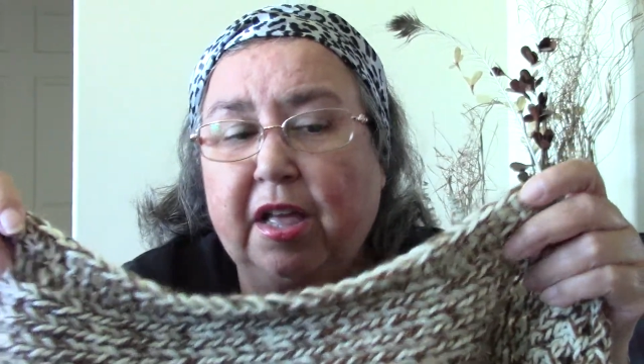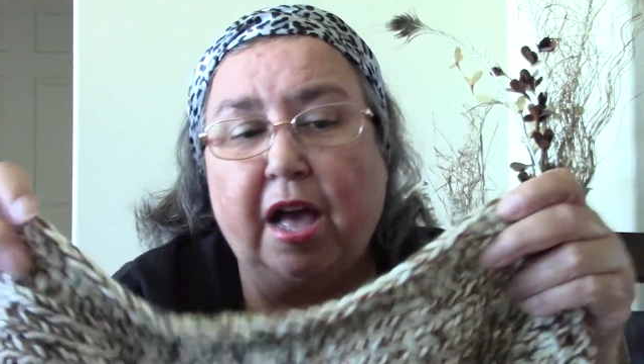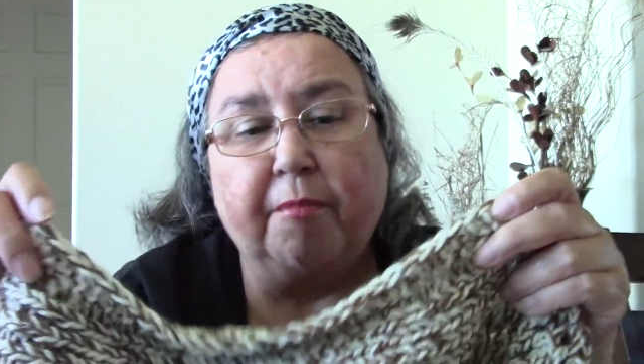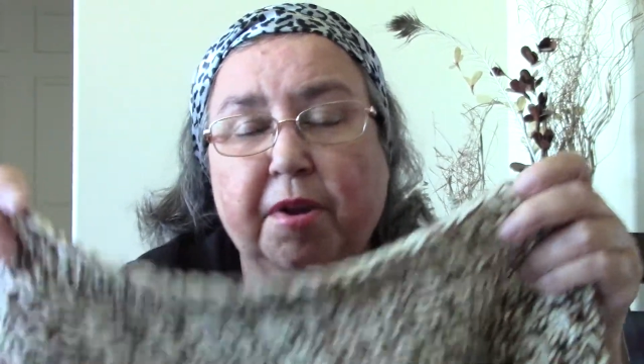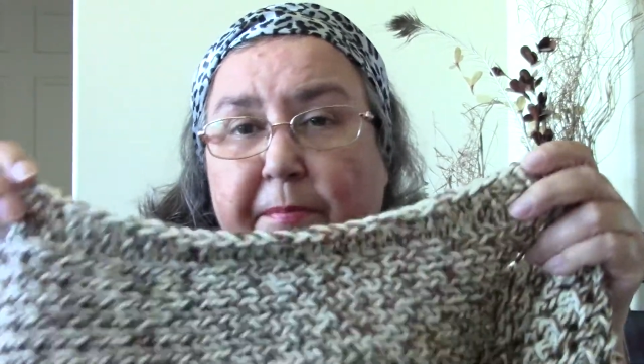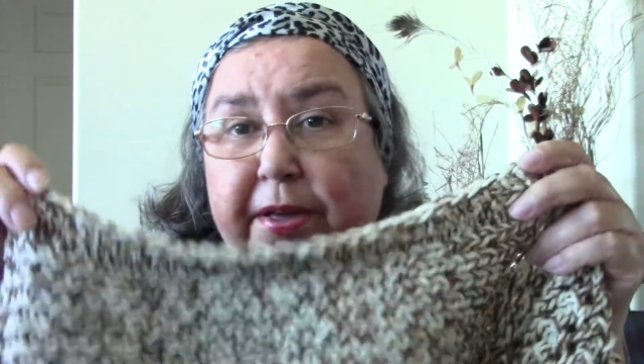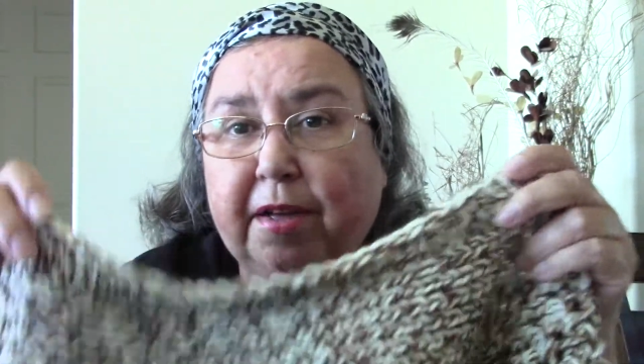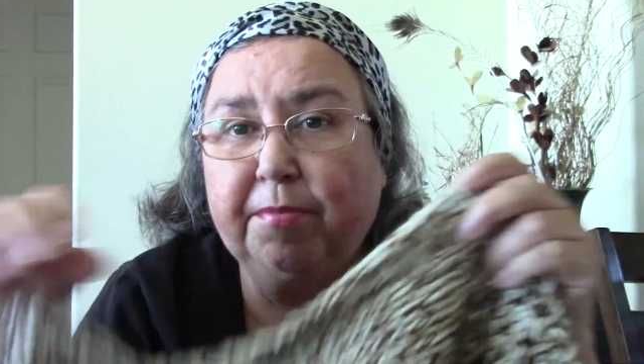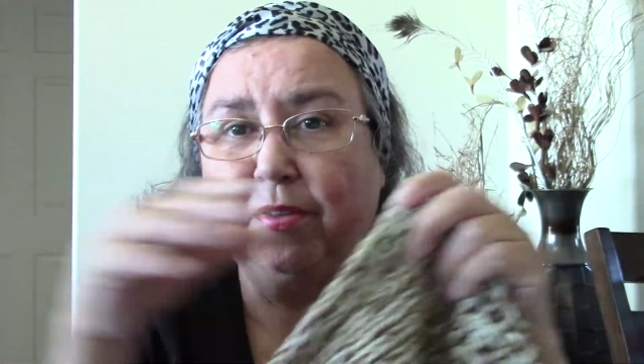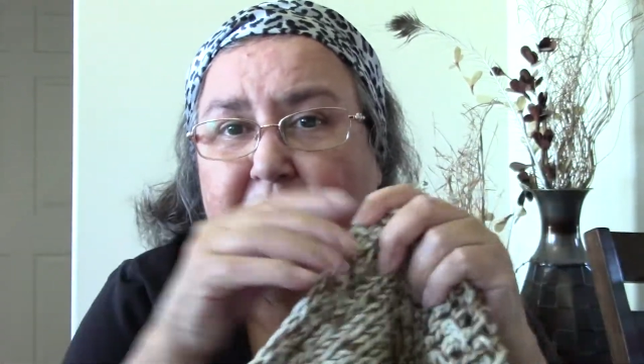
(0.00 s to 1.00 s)
I'm going to pick
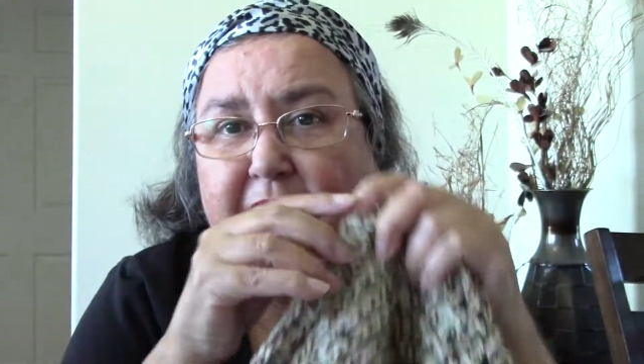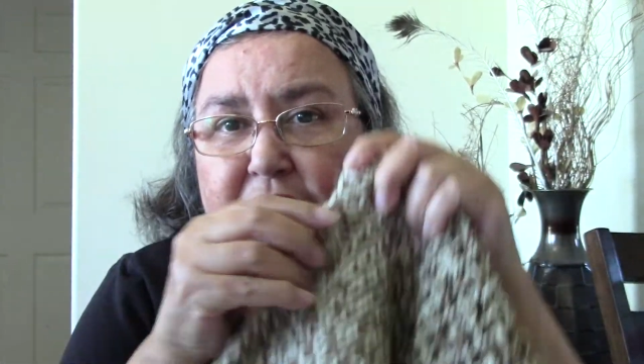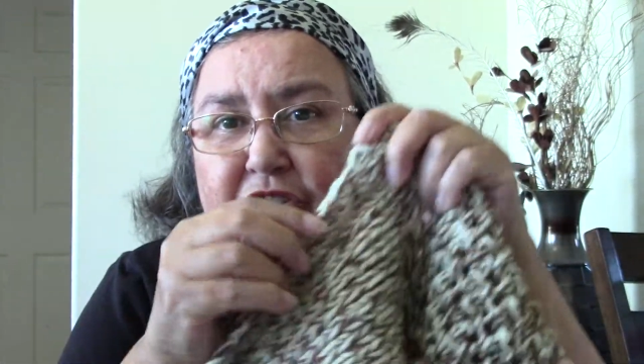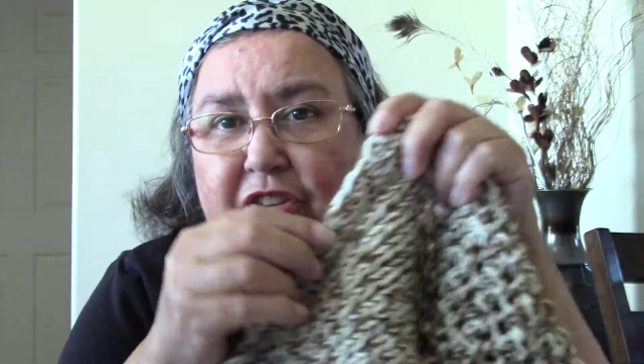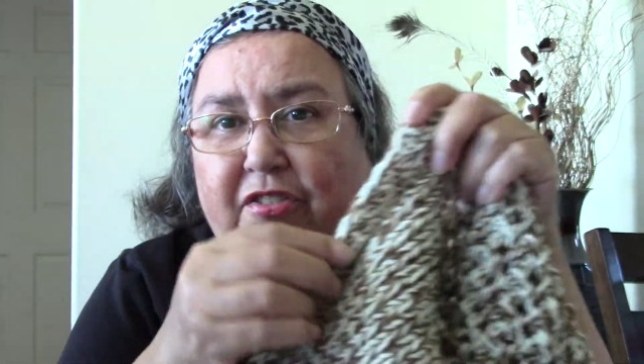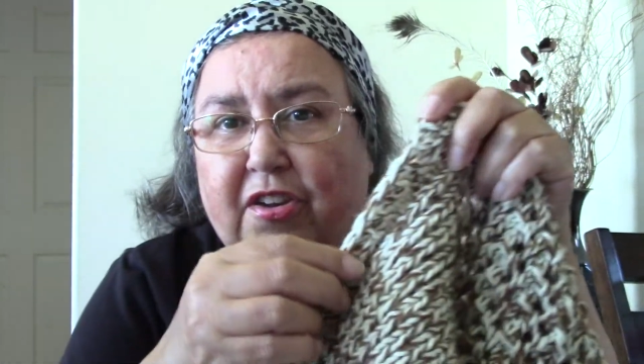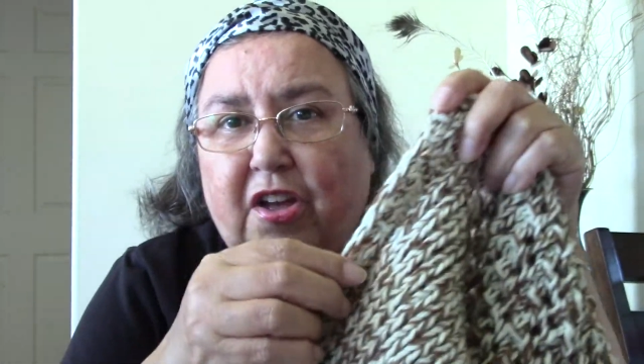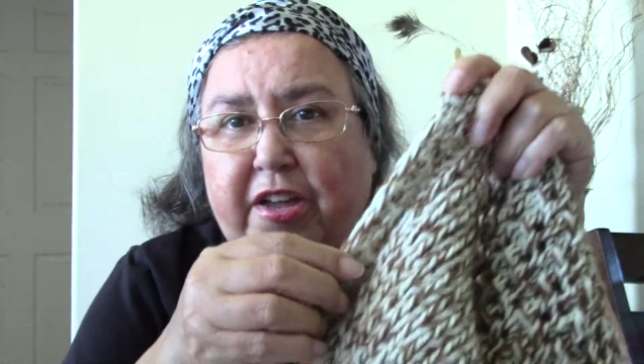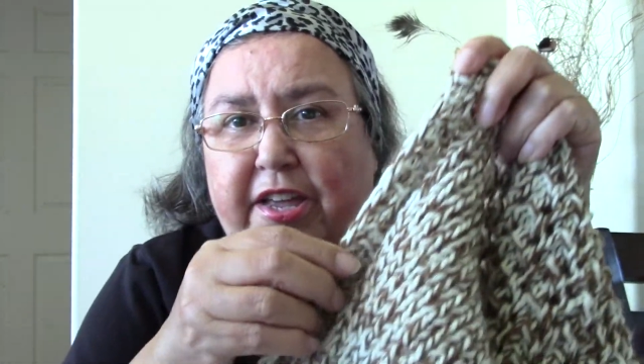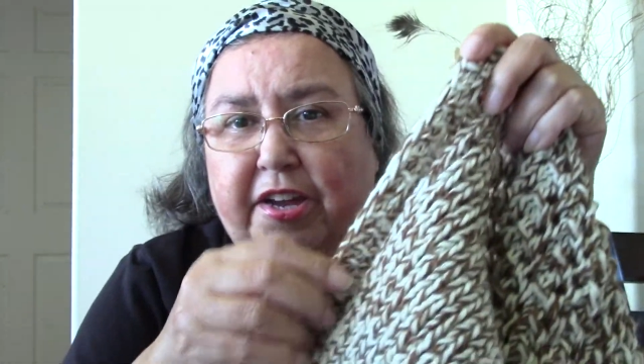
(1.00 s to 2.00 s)
up the stitches
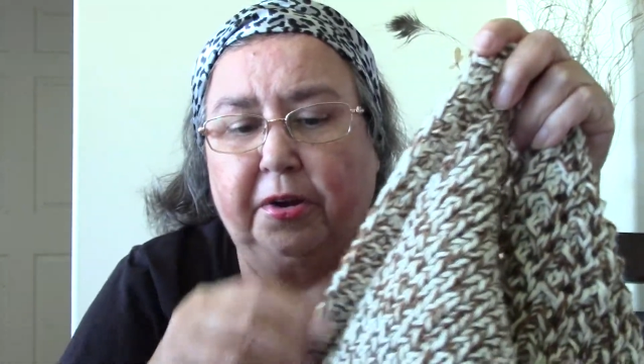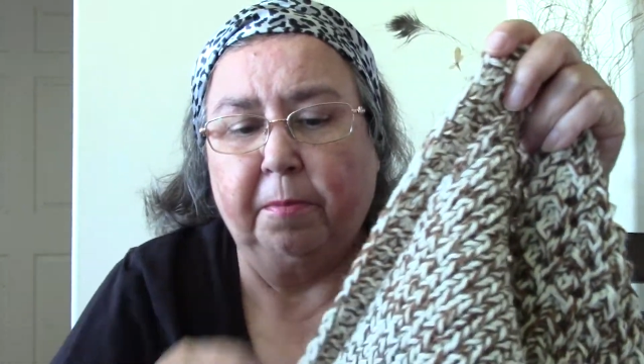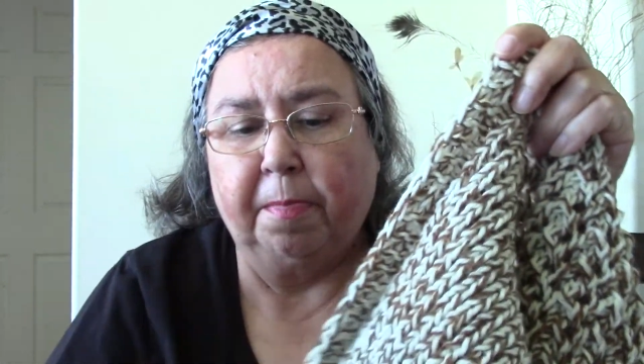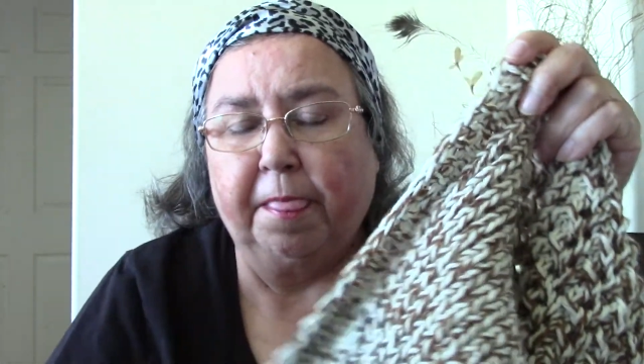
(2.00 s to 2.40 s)
along here